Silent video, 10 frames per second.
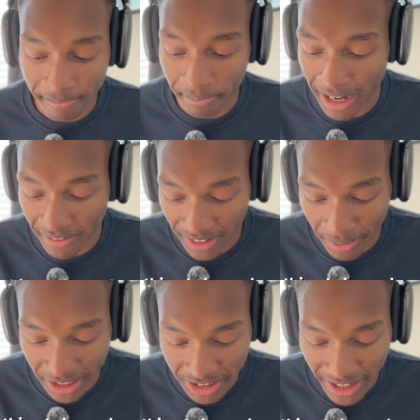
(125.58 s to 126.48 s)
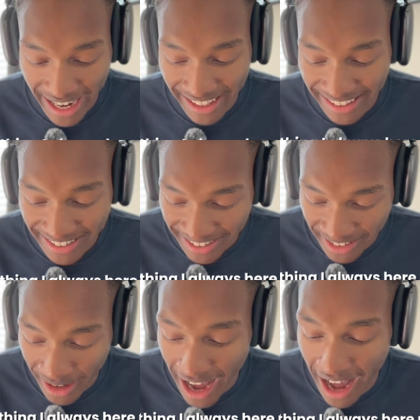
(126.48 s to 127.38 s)
but I don't really want to try it either.
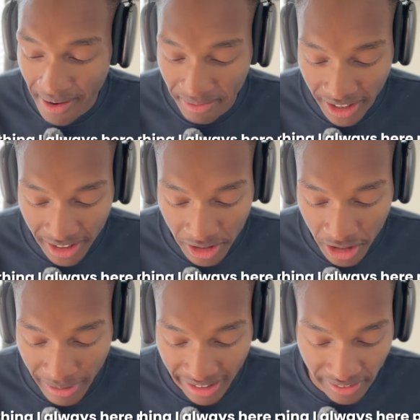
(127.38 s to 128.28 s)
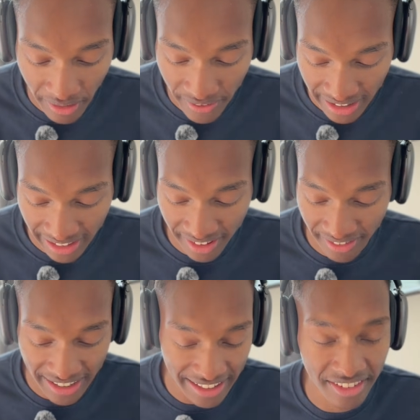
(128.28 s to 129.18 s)
So I'm gonna use my leftover
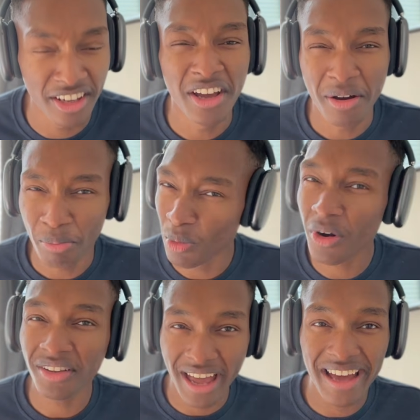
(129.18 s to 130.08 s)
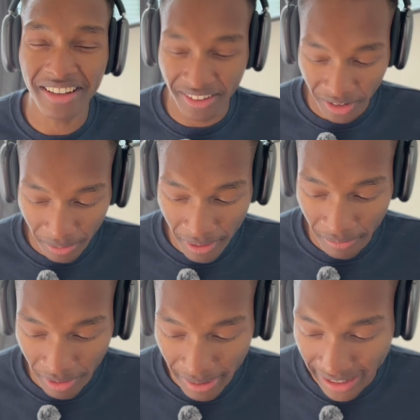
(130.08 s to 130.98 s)
nectarines. More on that in a little bit,
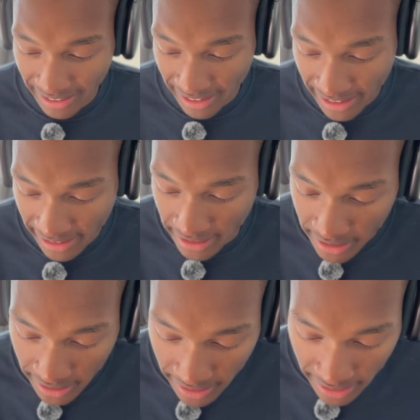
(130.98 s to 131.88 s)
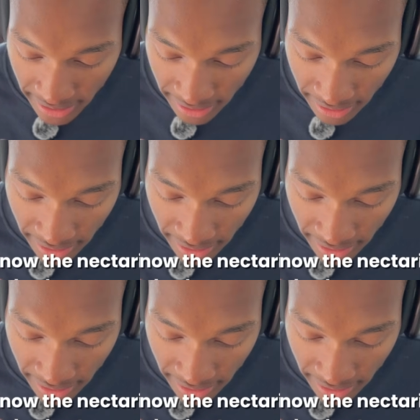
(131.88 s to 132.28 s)
more back in the kitchen.